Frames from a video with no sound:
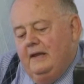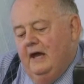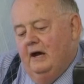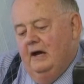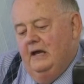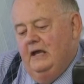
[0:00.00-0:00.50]

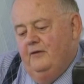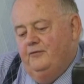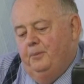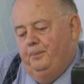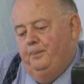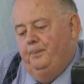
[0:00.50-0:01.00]
Now, if
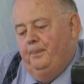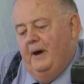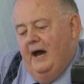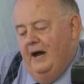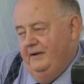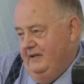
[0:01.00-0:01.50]
the
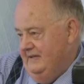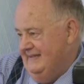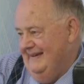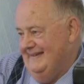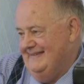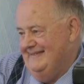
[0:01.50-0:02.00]
parties
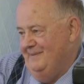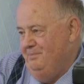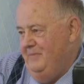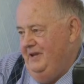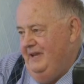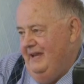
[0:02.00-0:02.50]
are
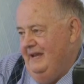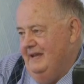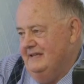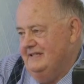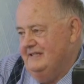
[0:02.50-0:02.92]
submitting